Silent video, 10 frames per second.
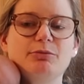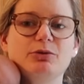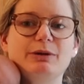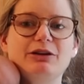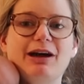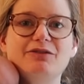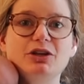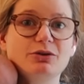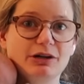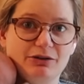But when you have the
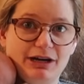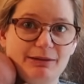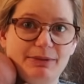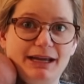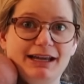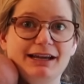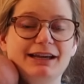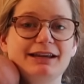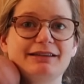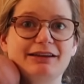uterine cramping,
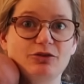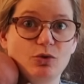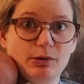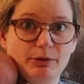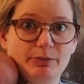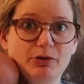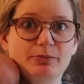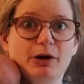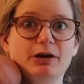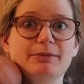that's normal
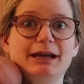postpartum,